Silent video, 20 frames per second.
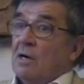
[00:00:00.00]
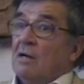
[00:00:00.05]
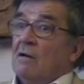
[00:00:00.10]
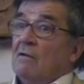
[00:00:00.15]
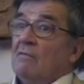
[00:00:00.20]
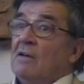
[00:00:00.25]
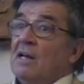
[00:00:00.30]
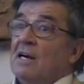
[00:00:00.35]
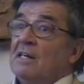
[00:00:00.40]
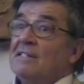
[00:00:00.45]

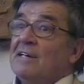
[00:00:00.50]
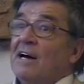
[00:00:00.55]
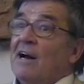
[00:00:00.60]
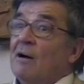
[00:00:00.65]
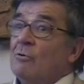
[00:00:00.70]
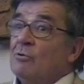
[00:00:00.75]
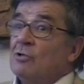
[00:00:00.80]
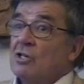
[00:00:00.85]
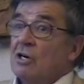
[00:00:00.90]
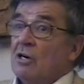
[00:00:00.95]
later, I
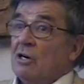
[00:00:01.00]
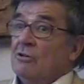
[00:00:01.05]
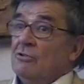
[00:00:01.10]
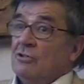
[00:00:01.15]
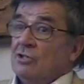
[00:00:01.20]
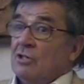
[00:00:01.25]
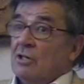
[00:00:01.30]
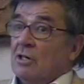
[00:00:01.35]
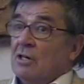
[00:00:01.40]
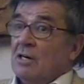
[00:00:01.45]
was
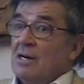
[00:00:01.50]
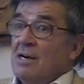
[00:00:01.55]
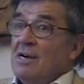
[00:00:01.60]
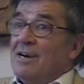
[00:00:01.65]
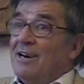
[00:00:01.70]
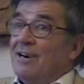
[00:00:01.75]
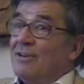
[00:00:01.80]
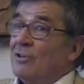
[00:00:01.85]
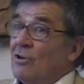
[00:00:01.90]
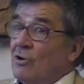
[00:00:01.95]
kosher
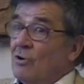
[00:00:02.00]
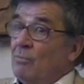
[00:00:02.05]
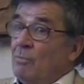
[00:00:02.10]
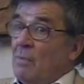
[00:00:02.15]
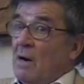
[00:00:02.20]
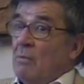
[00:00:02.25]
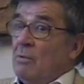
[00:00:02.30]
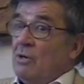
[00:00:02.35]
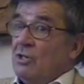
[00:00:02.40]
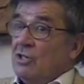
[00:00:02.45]
and could
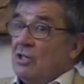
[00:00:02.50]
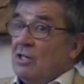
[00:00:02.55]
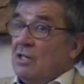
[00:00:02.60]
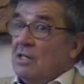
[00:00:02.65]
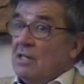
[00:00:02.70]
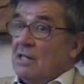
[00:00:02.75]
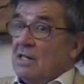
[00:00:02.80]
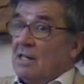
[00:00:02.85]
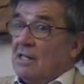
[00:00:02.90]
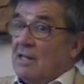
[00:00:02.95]
publish in
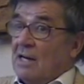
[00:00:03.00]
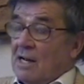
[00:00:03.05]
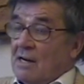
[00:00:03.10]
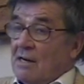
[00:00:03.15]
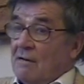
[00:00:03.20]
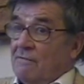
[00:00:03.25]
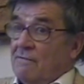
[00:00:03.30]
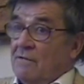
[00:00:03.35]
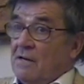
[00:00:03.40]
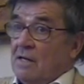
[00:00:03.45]
that
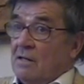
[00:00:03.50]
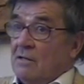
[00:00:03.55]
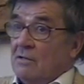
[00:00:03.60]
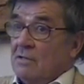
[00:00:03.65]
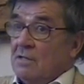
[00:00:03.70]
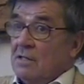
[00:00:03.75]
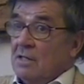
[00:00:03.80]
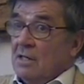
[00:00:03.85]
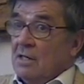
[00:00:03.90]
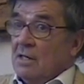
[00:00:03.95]
field,
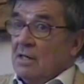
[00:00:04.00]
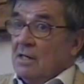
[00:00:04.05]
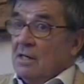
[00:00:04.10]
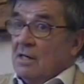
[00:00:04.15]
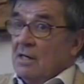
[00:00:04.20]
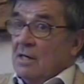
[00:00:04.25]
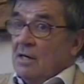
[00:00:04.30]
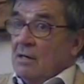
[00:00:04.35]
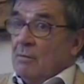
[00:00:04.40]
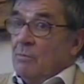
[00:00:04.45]

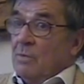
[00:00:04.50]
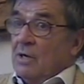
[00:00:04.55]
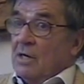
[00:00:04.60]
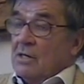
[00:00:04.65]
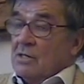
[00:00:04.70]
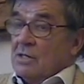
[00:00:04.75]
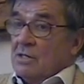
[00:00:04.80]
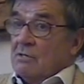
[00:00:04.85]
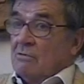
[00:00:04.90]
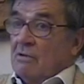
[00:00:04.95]

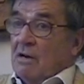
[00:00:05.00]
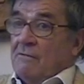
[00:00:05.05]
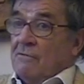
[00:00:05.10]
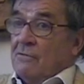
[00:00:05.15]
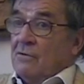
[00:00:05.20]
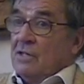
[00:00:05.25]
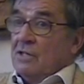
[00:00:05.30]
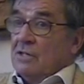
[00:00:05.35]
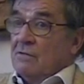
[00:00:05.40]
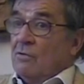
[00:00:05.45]
because the
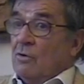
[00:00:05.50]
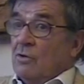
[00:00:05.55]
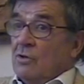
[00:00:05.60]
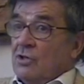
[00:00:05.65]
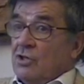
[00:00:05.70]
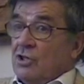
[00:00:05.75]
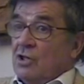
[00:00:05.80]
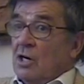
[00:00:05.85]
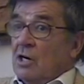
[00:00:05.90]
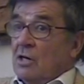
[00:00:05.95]
referees of all the
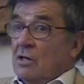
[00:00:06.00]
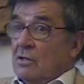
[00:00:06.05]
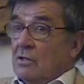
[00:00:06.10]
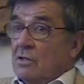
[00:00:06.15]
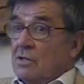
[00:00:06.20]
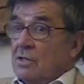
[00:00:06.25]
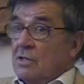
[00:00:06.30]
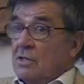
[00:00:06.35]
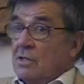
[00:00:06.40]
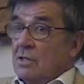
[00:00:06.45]

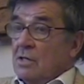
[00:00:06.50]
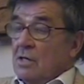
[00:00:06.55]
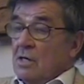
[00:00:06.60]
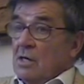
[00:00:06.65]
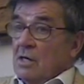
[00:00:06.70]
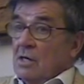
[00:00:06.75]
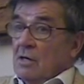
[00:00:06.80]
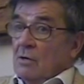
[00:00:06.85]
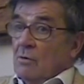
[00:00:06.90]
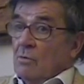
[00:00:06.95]
journals
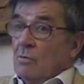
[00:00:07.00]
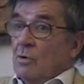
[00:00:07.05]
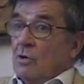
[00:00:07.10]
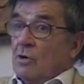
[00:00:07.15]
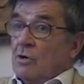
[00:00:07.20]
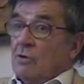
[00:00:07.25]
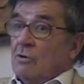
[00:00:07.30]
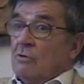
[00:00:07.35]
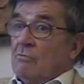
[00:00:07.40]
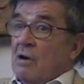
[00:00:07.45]
were
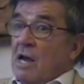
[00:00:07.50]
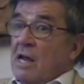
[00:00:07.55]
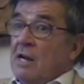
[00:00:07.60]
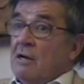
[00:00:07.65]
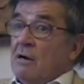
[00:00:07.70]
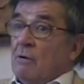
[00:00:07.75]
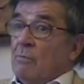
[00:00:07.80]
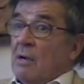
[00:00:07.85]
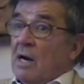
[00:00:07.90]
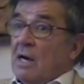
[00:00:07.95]
good
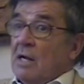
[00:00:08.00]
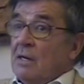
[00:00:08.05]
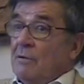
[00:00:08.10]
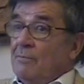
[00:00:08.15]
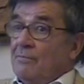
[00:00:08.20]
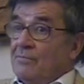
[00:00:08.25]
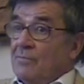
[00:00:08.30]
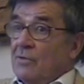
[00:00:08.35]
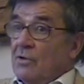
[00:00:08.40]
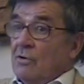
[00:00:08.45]
radio men
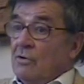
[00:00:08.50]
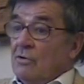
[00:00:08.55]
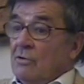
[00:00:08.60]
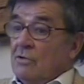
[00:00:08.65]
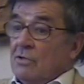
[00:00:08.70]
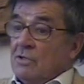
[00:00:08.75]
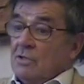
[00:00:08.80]
who'd